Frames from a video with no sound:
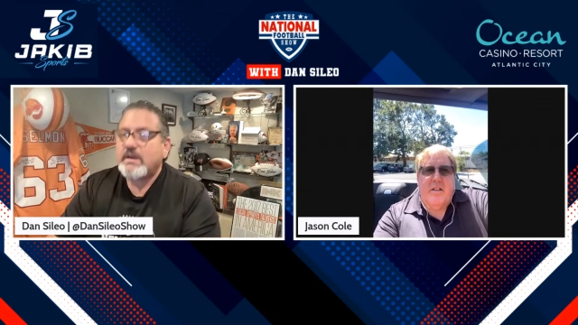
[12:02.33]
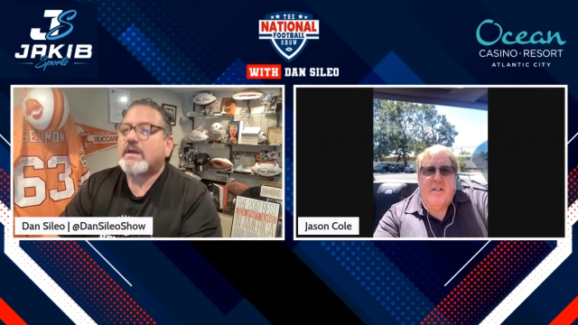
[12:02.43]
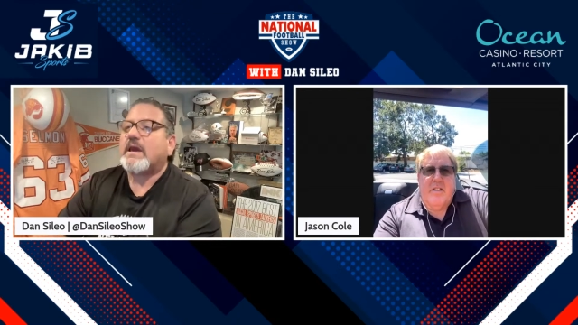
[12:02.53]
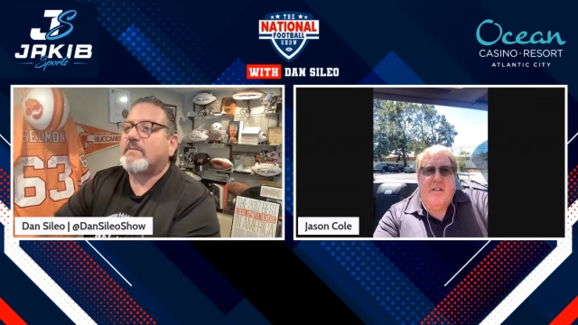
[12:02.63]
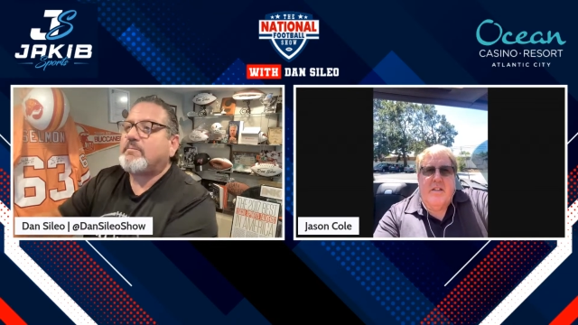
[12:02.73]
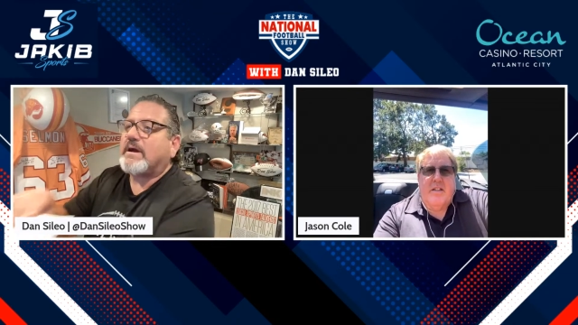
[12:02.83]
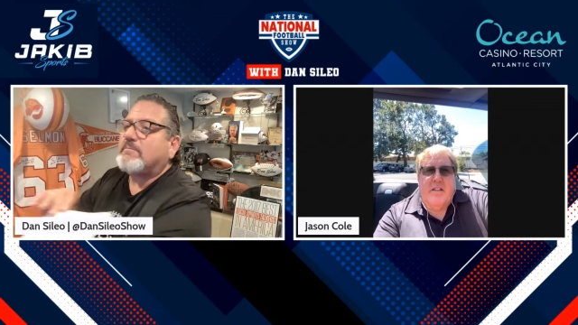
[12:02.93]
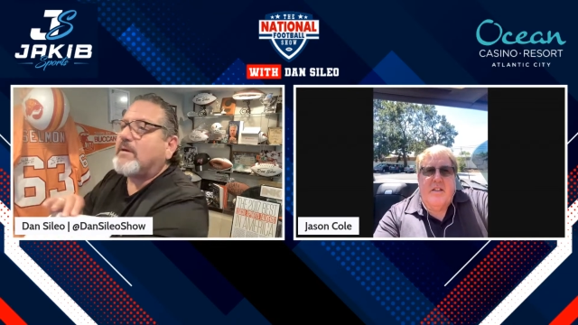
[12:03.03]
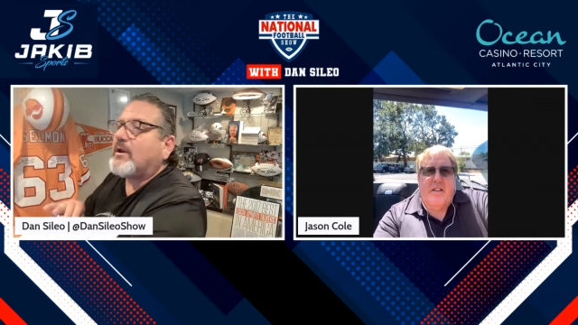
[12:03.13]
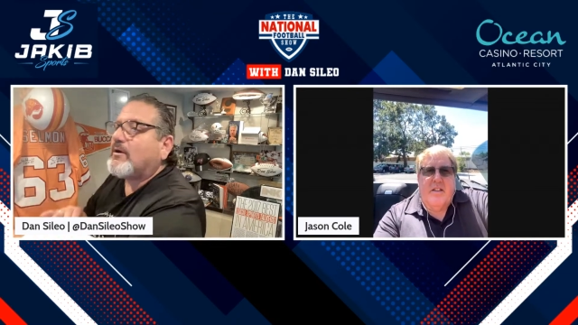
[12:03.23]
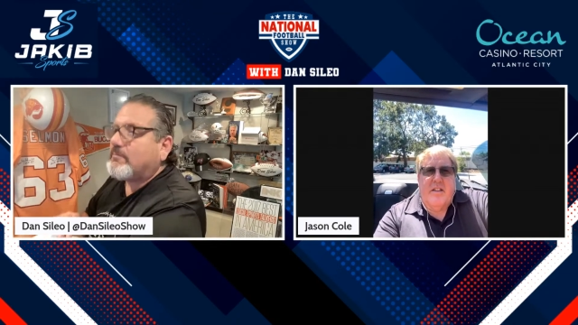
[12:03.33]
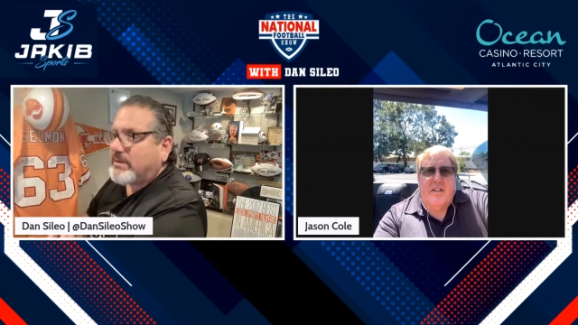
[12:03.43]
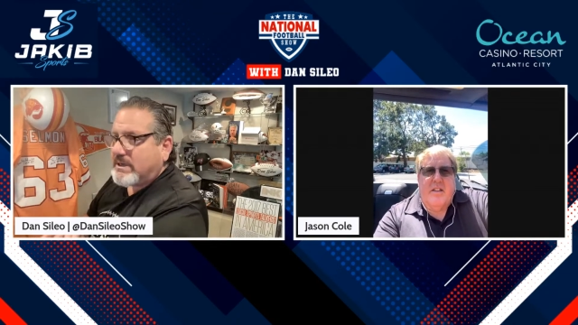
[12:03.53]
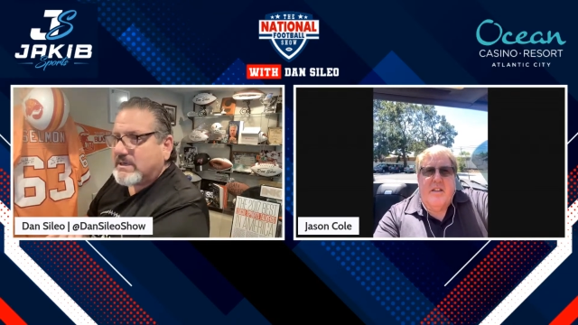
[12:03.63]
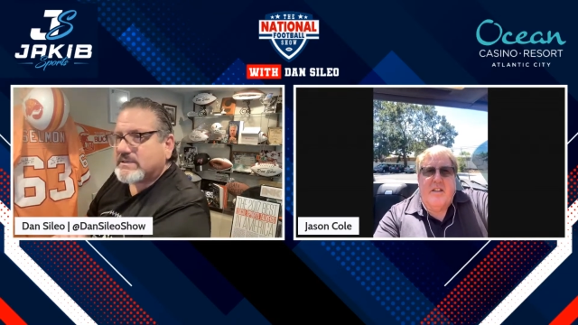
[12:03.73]
Speaker 1: Cakebread Merlot,
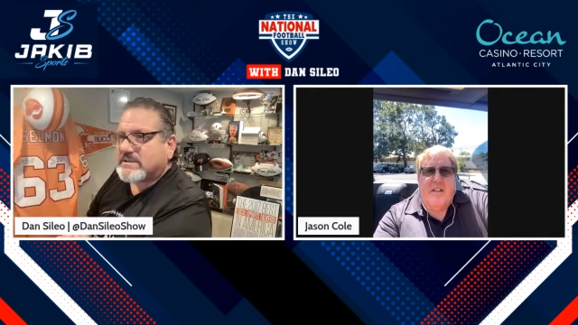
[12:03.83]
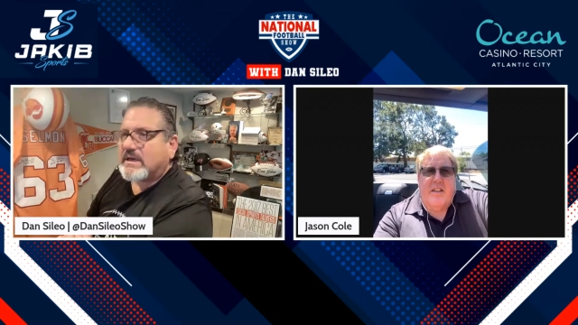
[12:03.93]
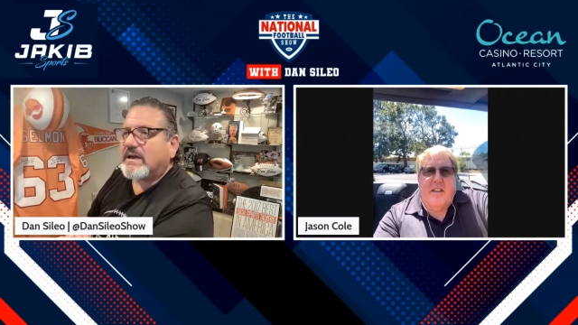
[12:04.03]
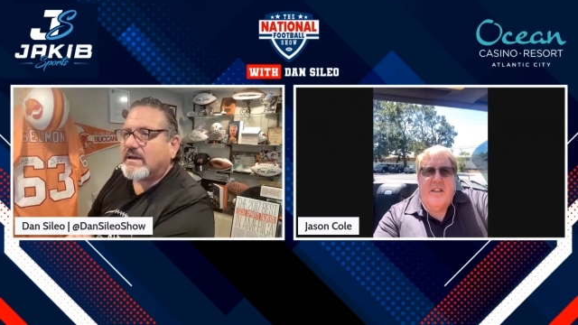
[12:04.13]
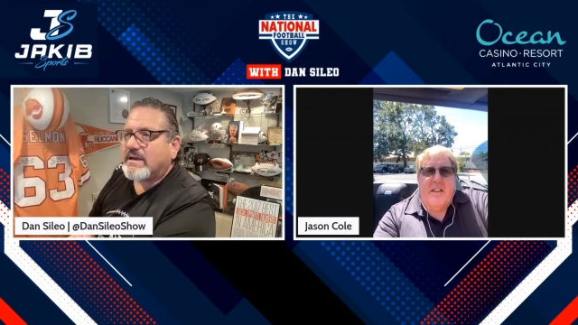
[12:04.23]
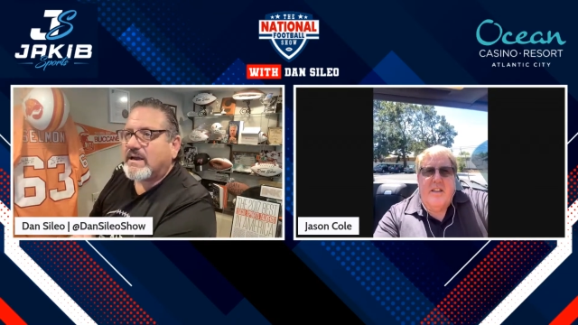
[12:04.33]
please, and